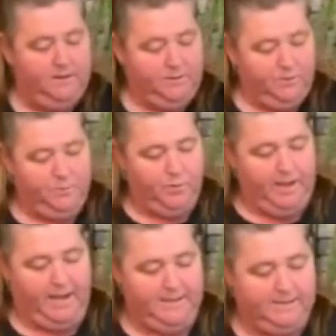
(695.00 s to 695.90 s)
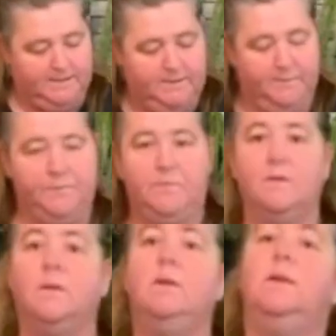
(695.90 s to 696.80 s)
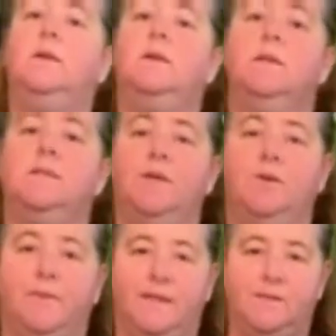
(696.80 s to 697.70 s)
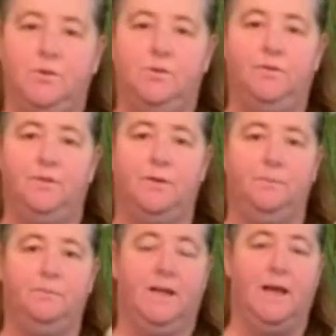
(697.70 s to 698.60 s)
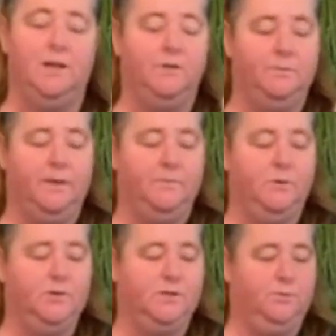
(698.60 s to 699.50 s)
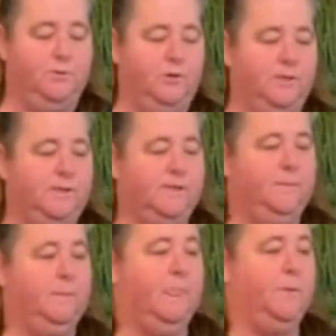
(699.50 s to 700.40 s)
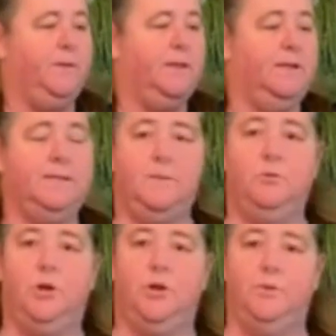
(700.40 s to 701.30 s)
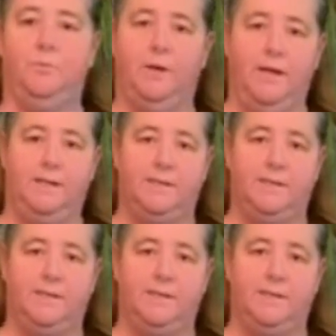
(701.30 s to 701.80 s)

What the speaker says: Good boy, Ace. So that's all from Carla at Big Paws Little Paws with a double coated breed.